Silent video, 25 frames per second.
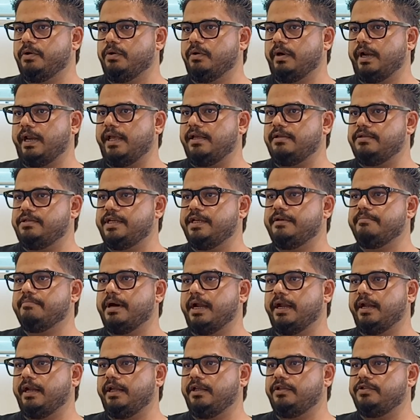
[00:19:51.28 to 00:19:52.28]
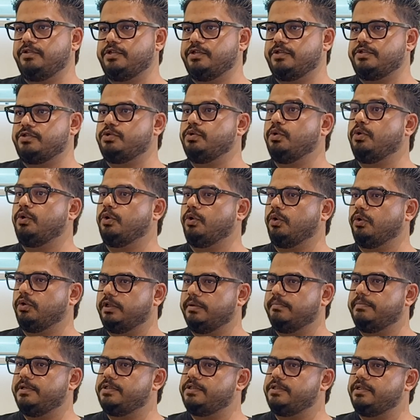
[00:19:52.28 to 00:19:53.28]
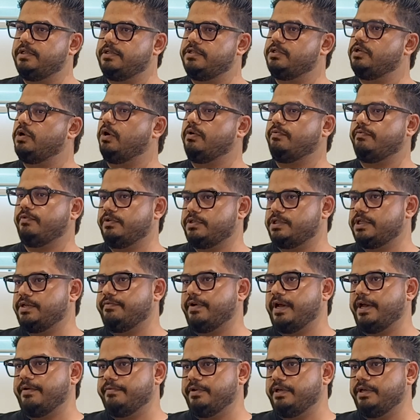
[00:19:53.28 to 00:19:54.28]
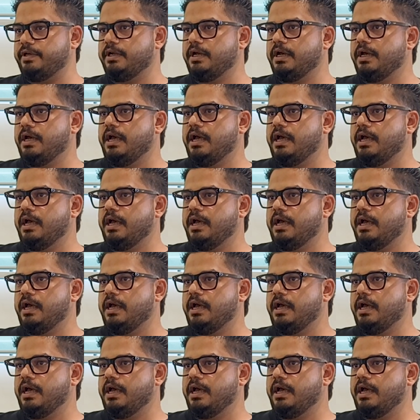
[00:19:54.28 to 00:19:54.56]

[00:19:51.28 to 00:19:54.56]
raising money just to grow the business, not for survival.